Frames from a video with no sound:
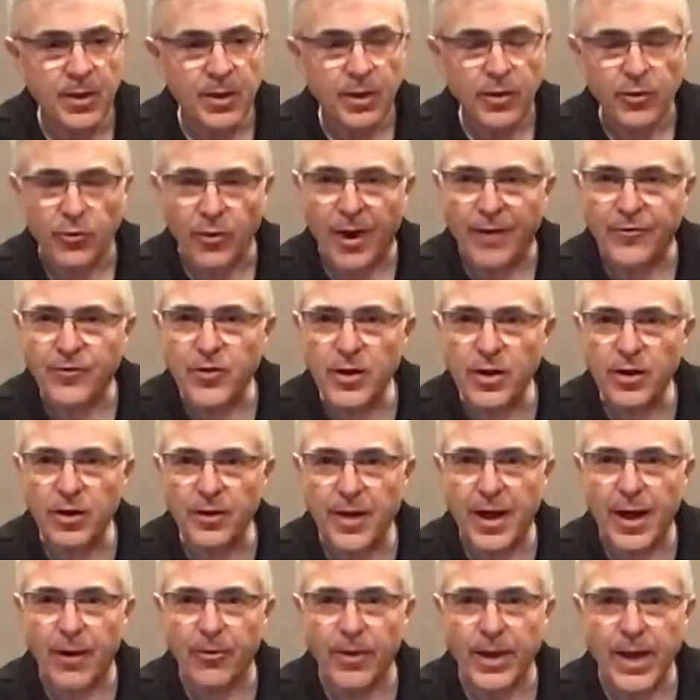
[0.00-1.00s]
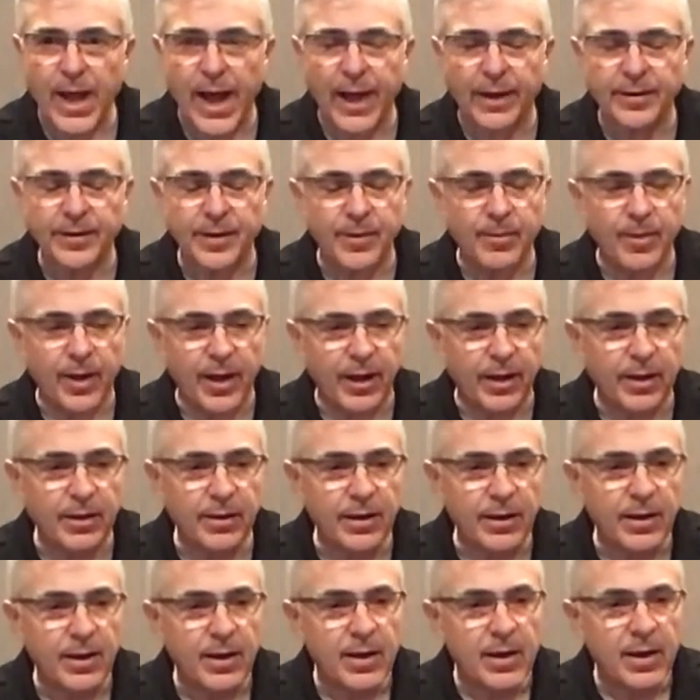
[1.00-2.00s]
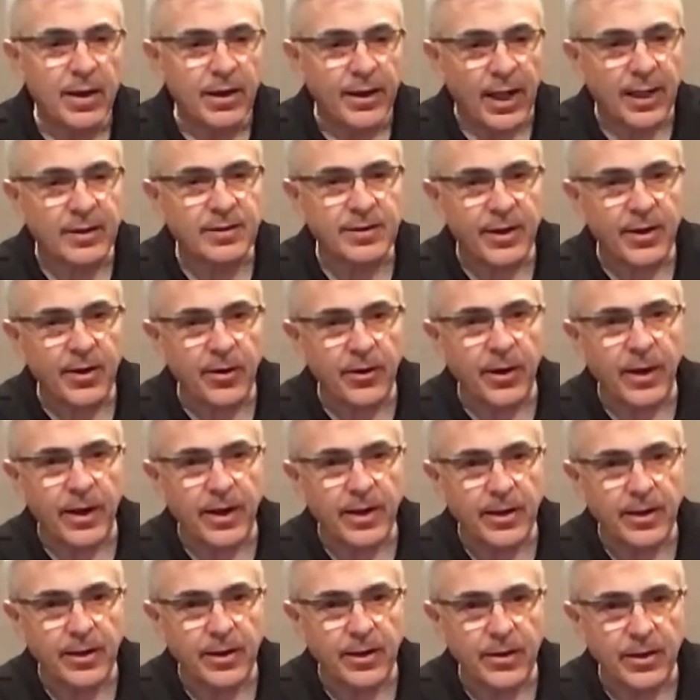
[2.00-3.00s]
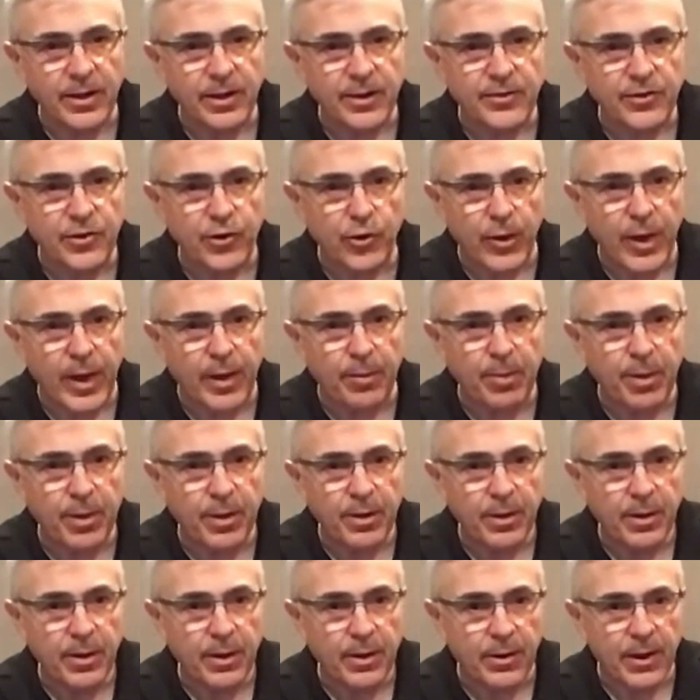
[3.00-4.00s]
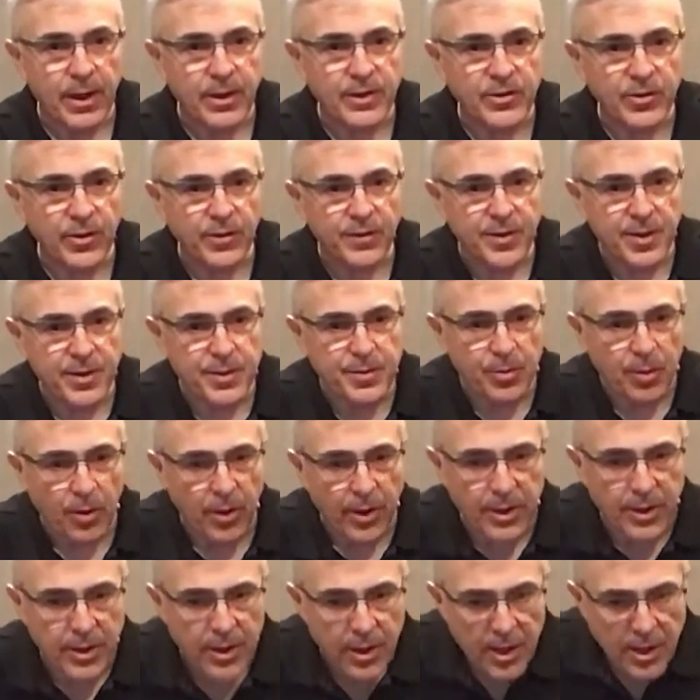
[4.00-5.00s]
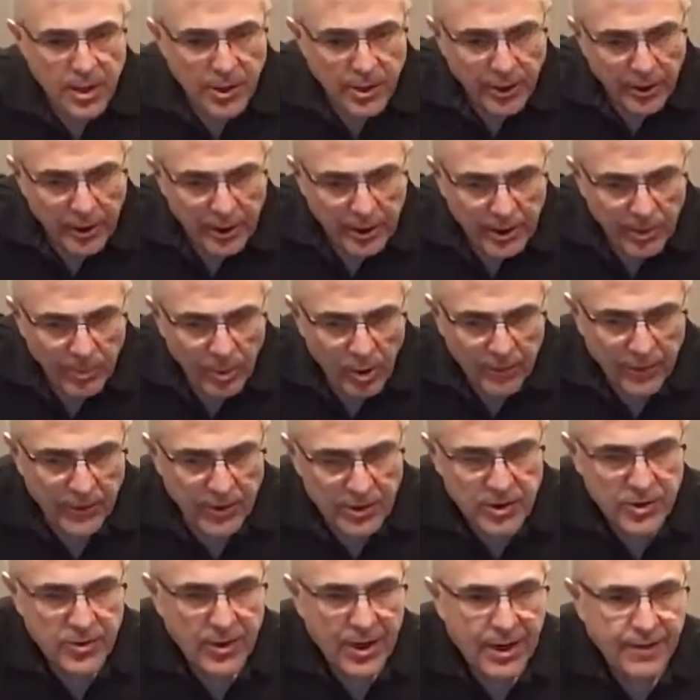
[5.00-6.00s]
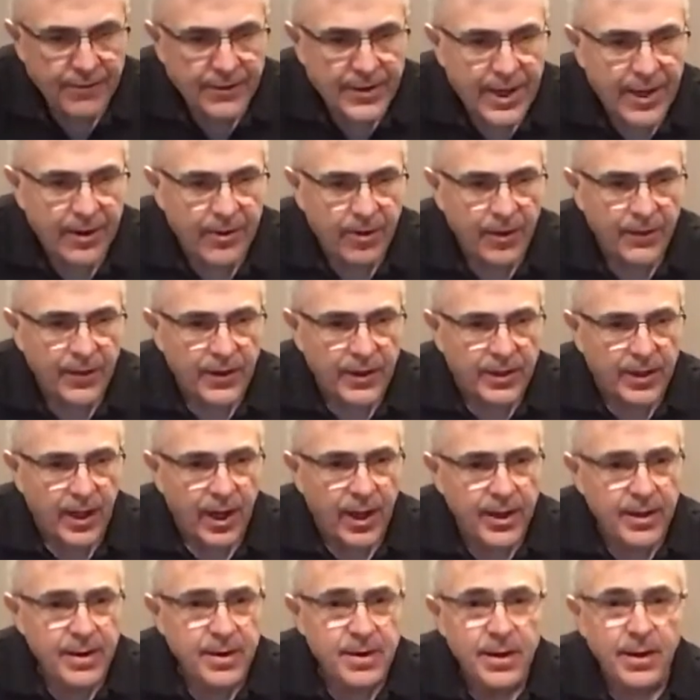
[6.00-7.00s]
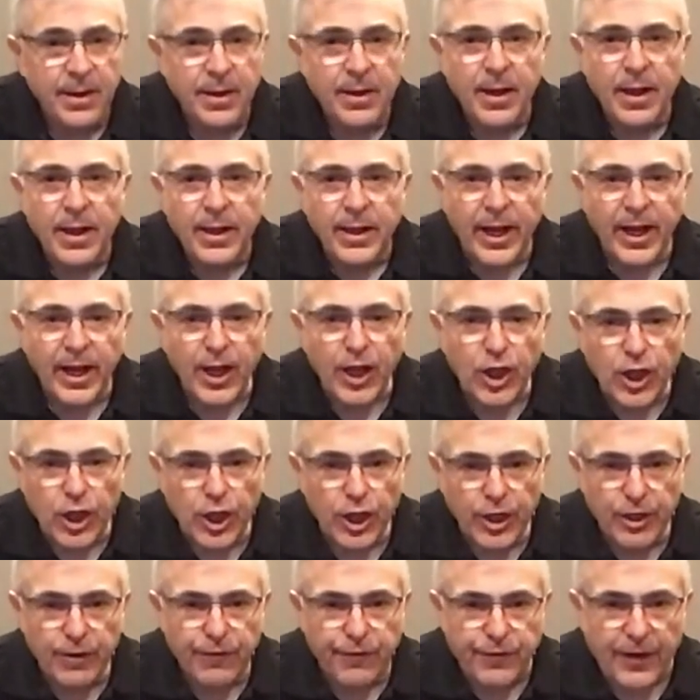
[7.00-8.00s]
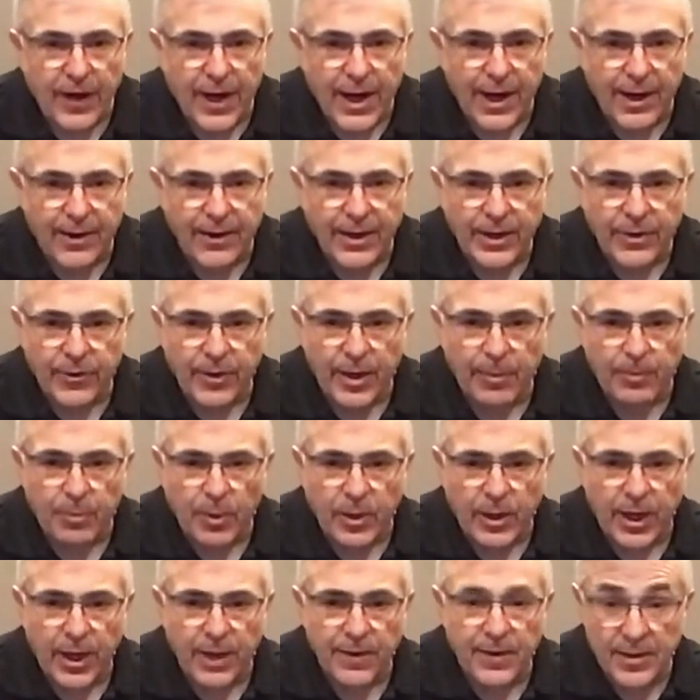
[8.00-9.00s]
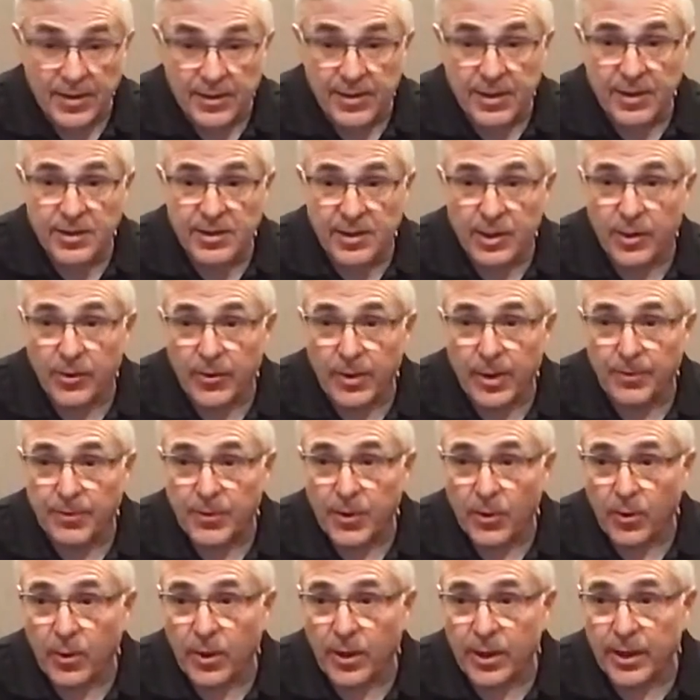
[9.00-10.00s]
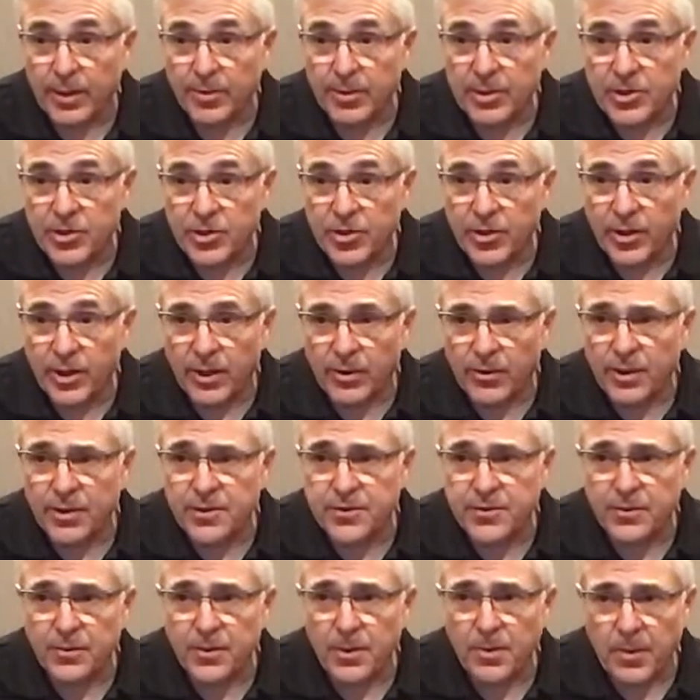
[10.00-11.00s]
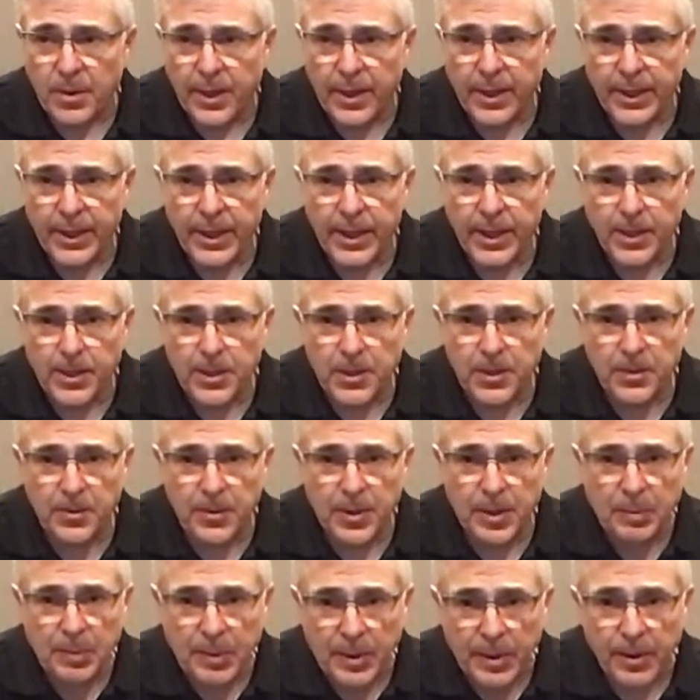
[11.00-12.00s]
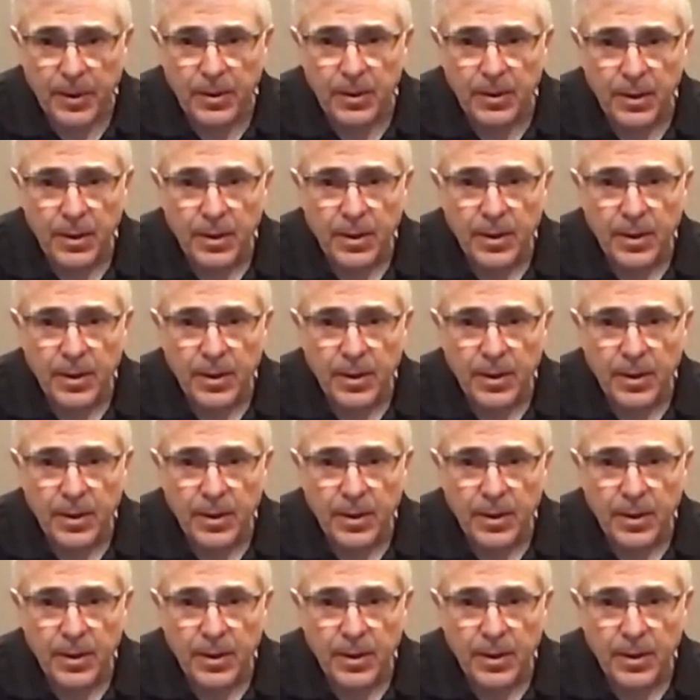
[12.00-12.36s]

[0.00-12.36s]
So after you hear that react command, next thing you're going to hear is grip. Right? So at this point, you're going to come over and drive down on the gun, get a good firing grip. Okay, this is the grip that we're going to be shooting with, so we want to get a good grip here.